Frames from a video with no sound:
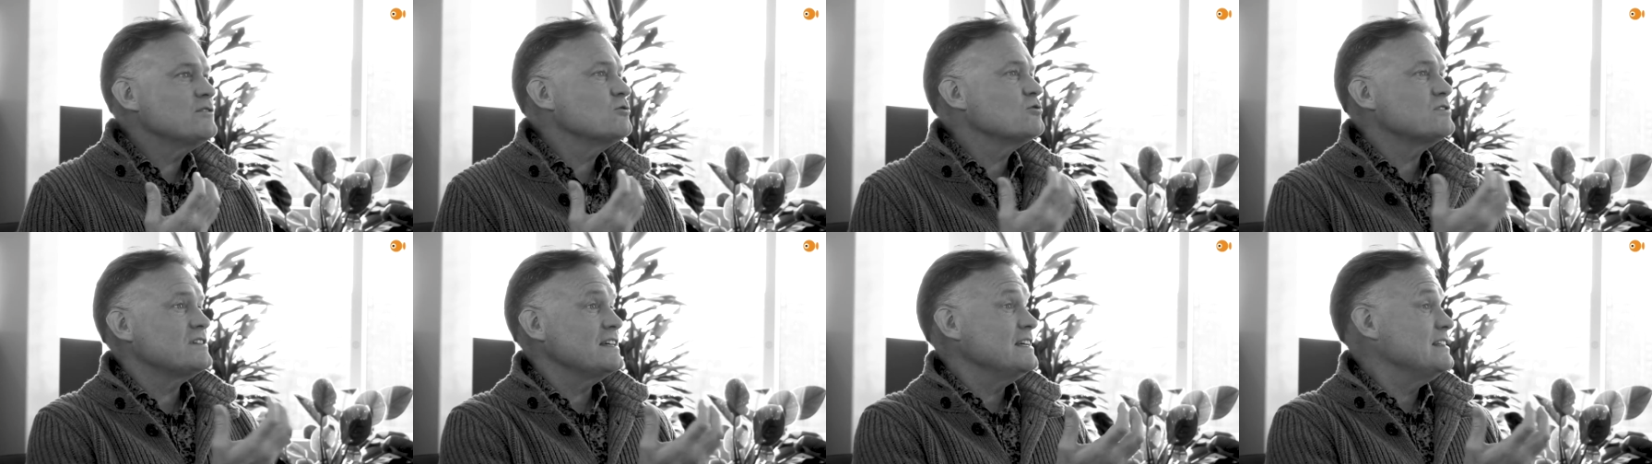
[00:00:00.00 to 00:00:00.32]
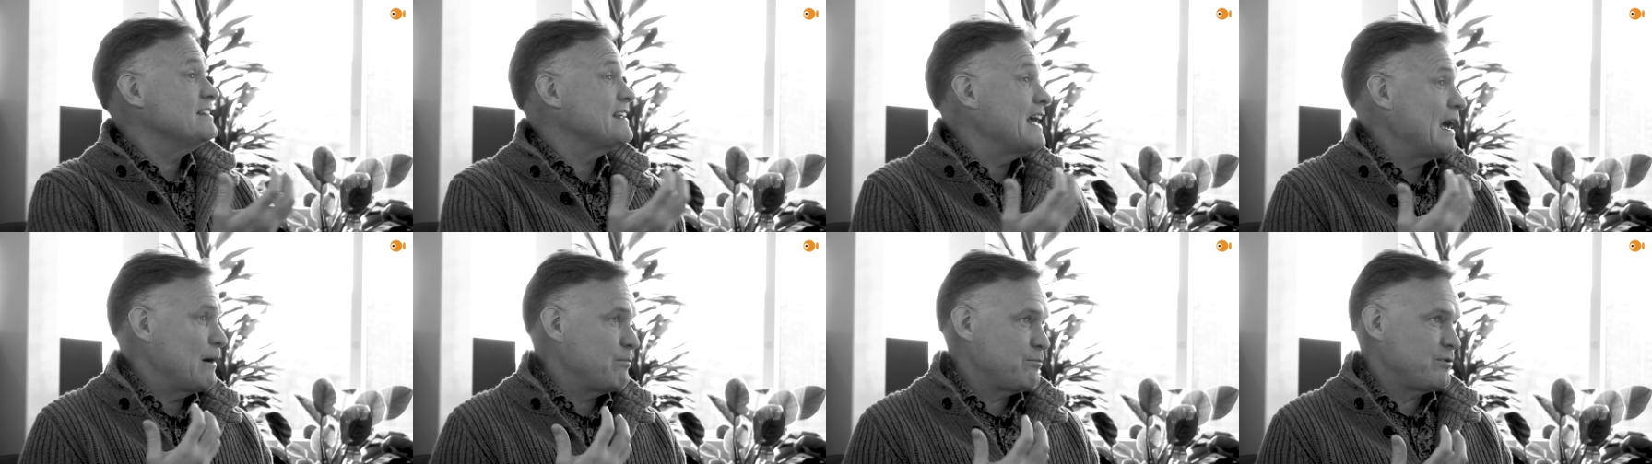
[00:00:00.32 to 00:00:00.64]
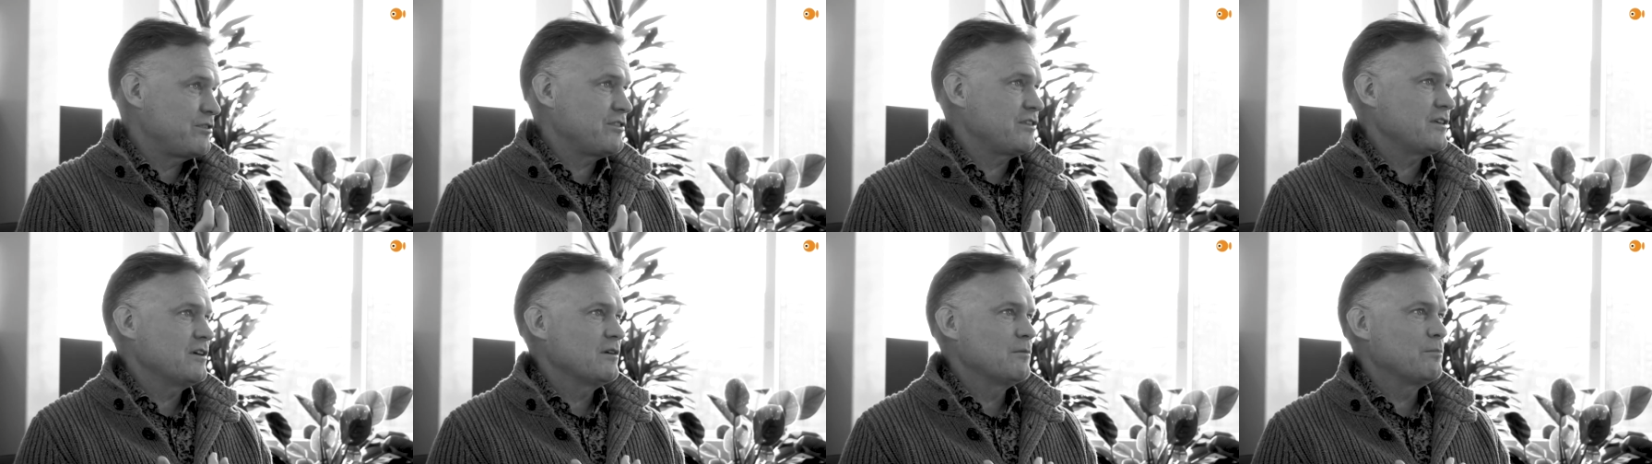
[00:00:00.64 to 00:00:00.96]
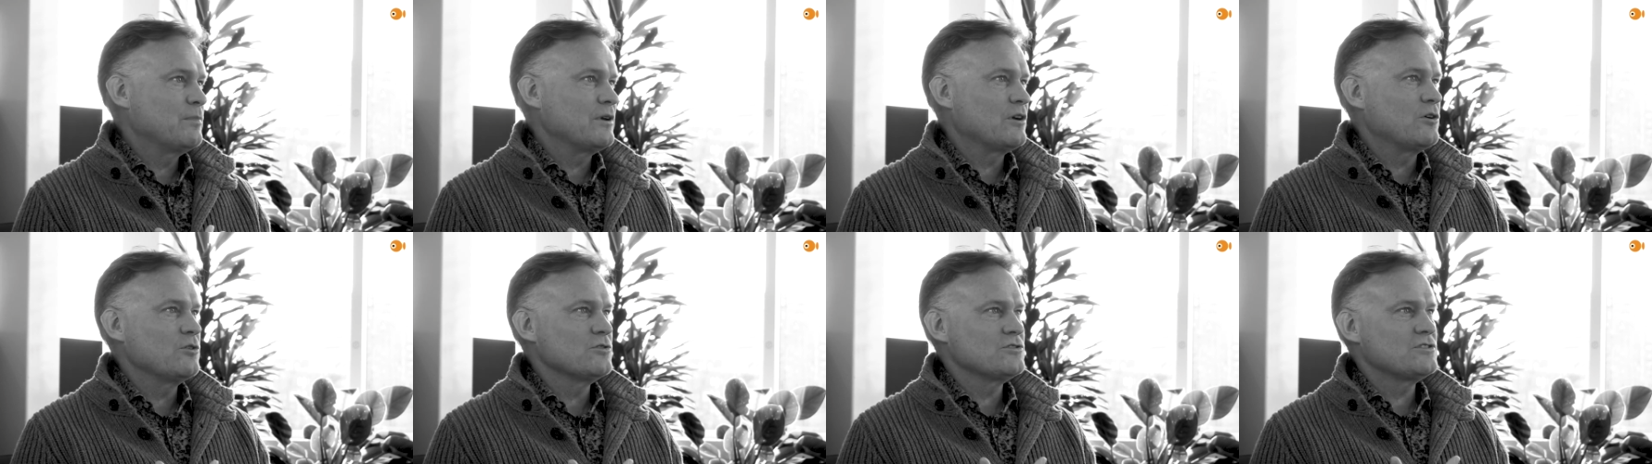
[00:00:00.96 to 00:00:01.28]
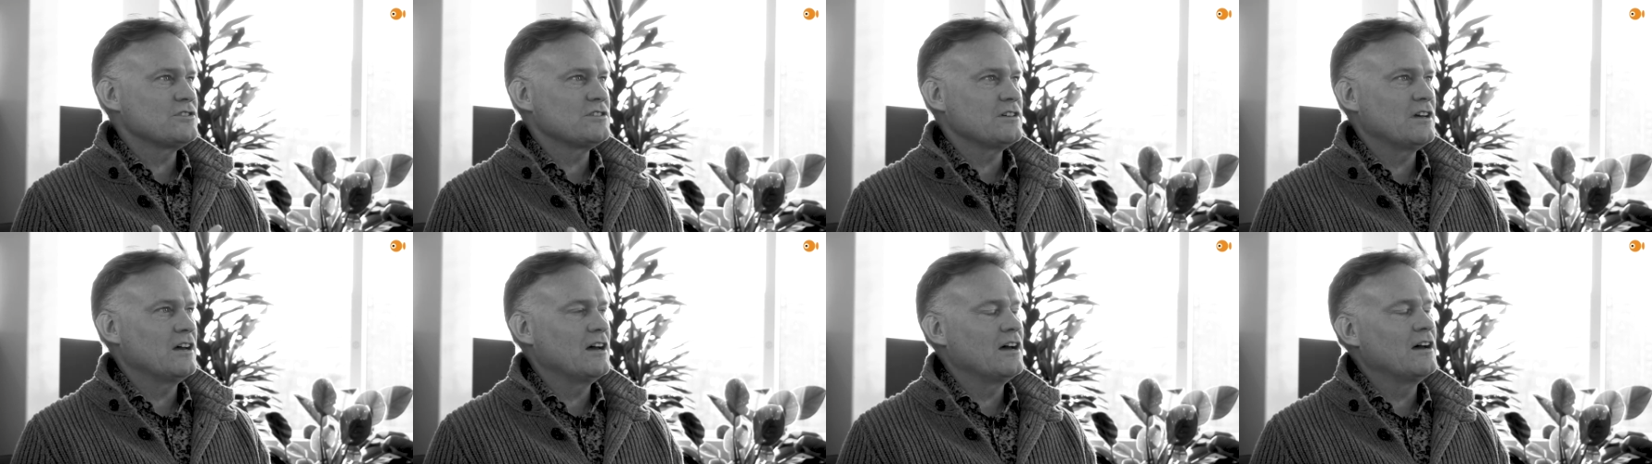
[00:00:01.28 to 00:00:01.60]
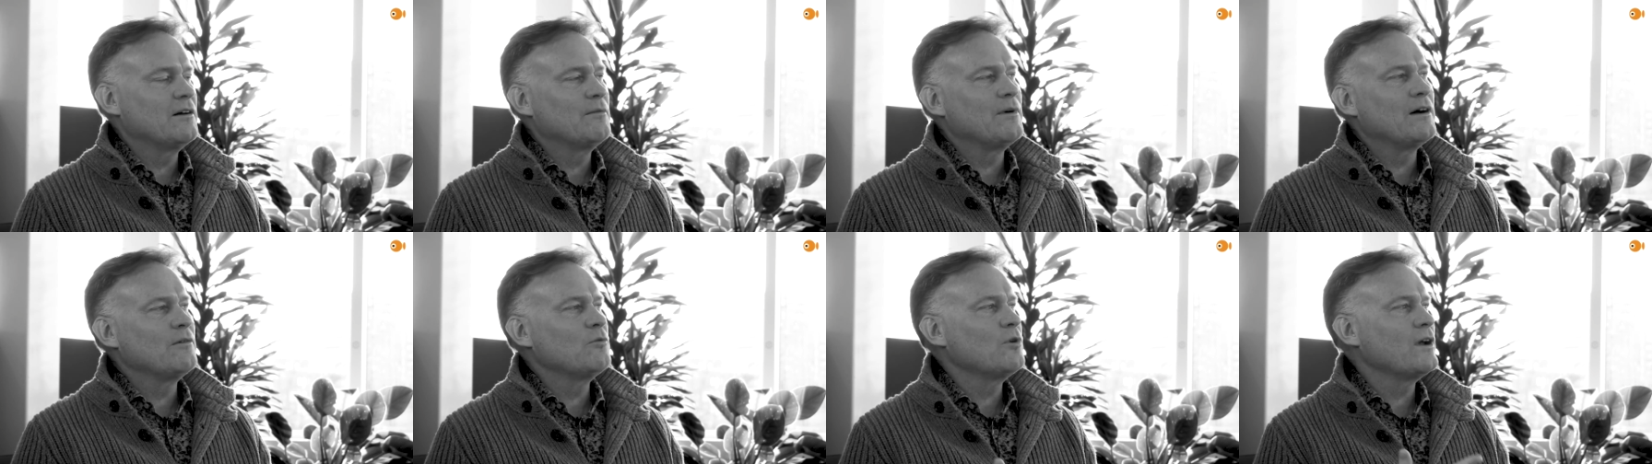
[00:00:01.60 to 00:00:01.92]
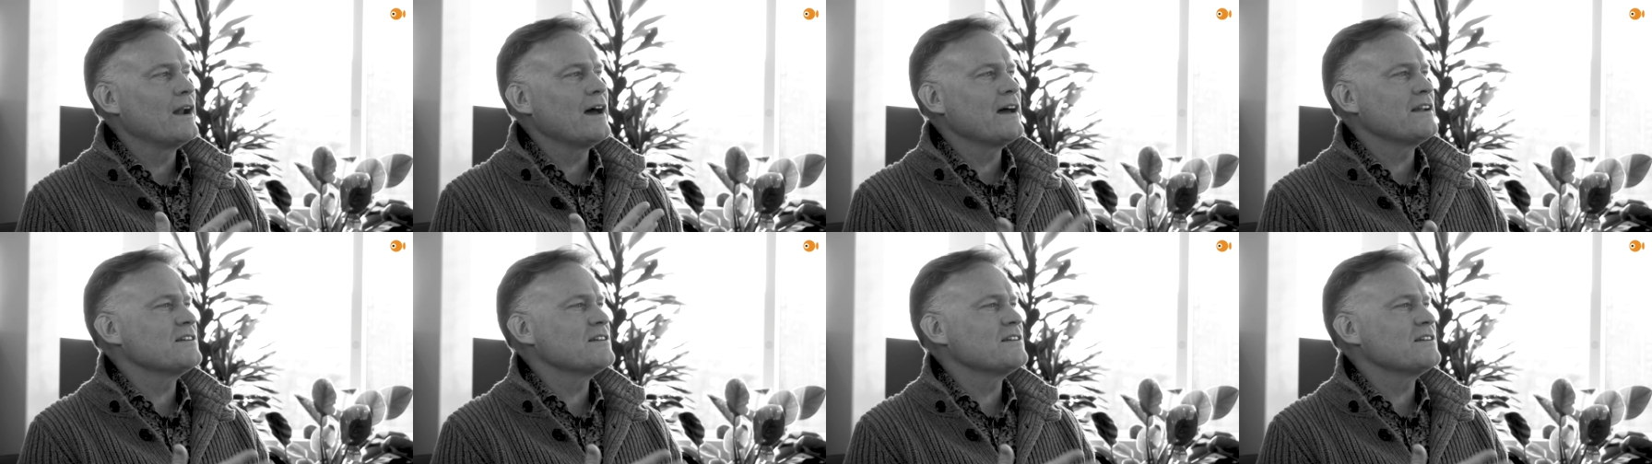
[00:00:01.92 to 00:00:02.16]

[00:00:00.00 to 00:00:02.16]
to see depth yes. because uh, what I